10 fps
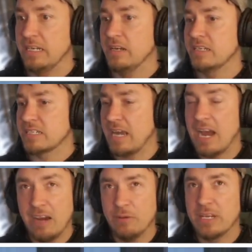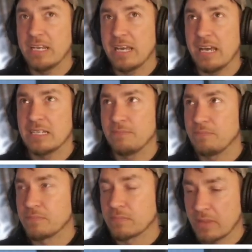Now you're going to ask, how are you going to get
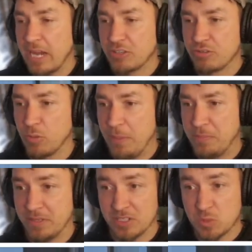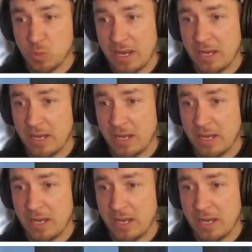extra weapons?